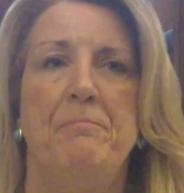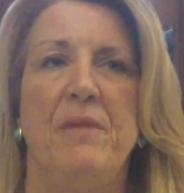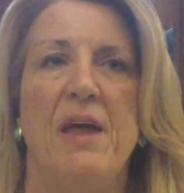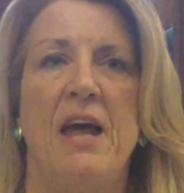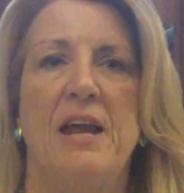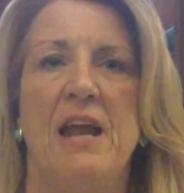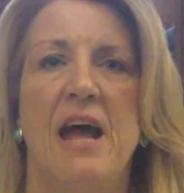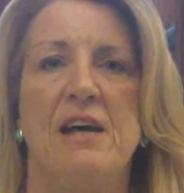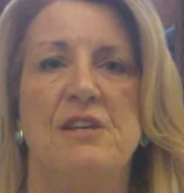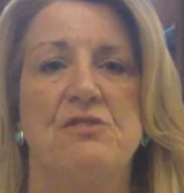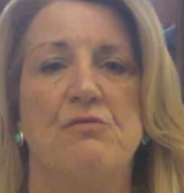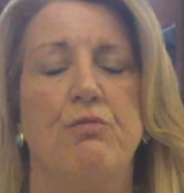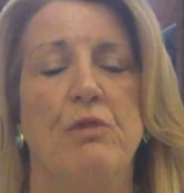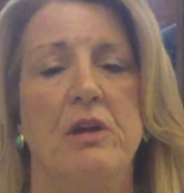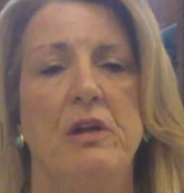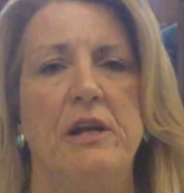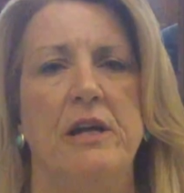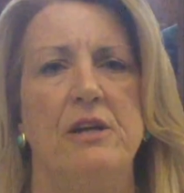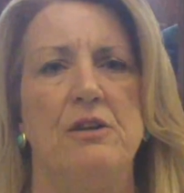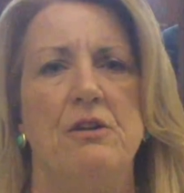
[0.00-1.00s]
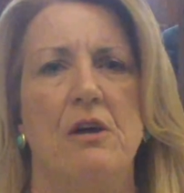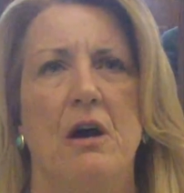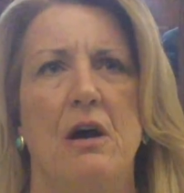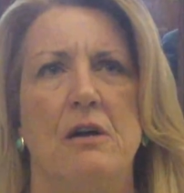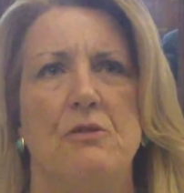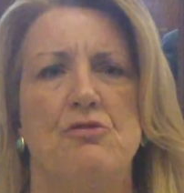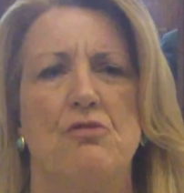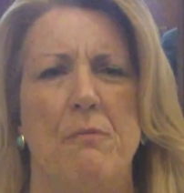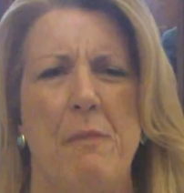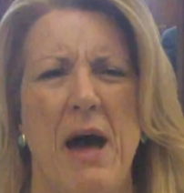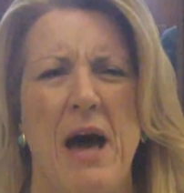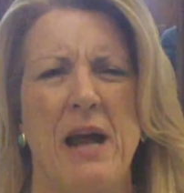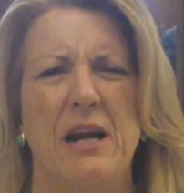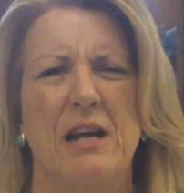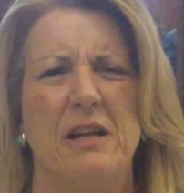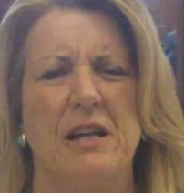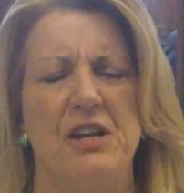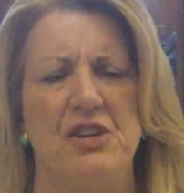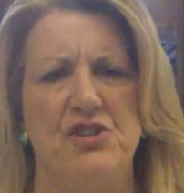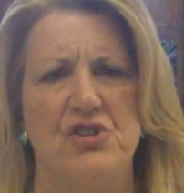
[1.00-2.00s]
and has really uh,
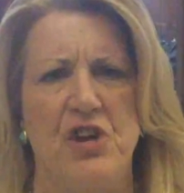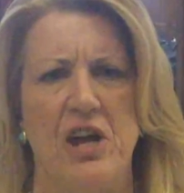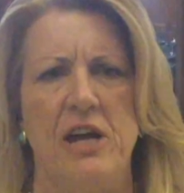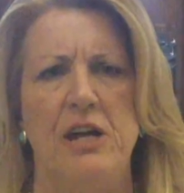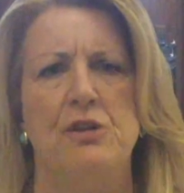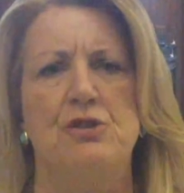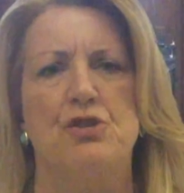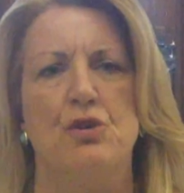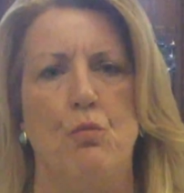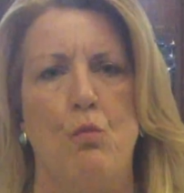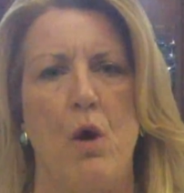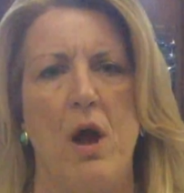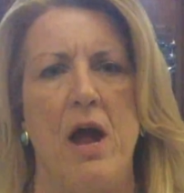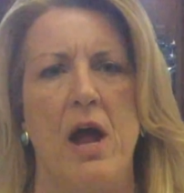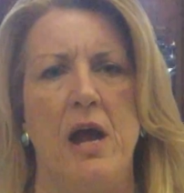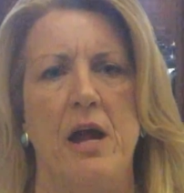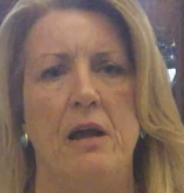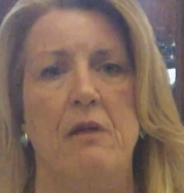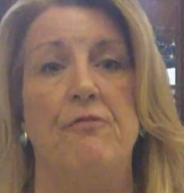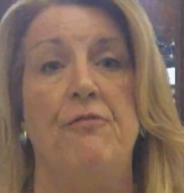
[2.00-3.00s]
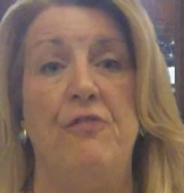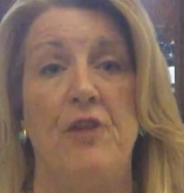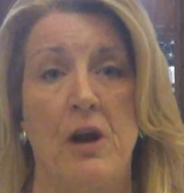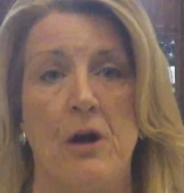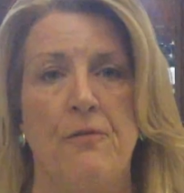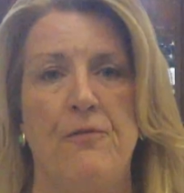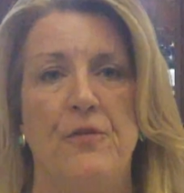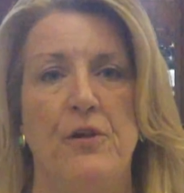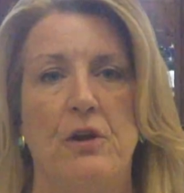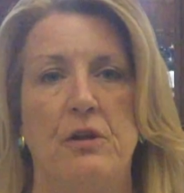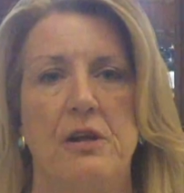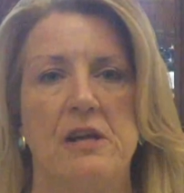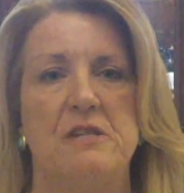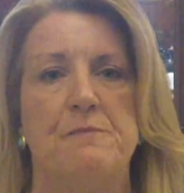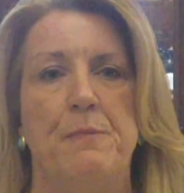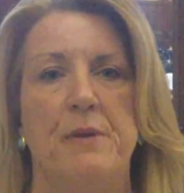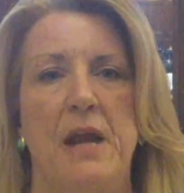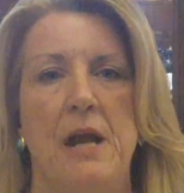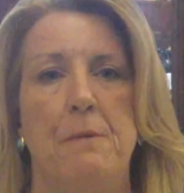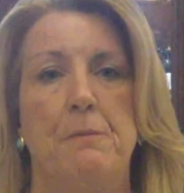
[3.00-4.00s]
dramatically changed the way Fairfield has
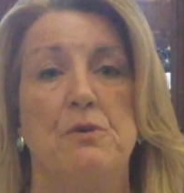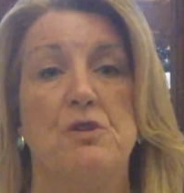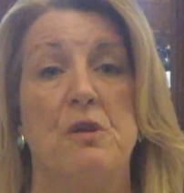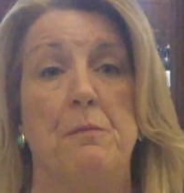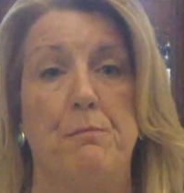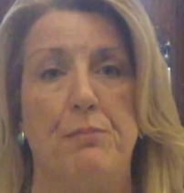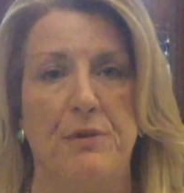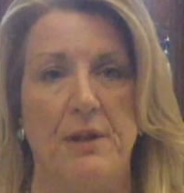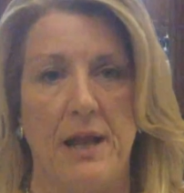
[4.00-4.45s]
been able to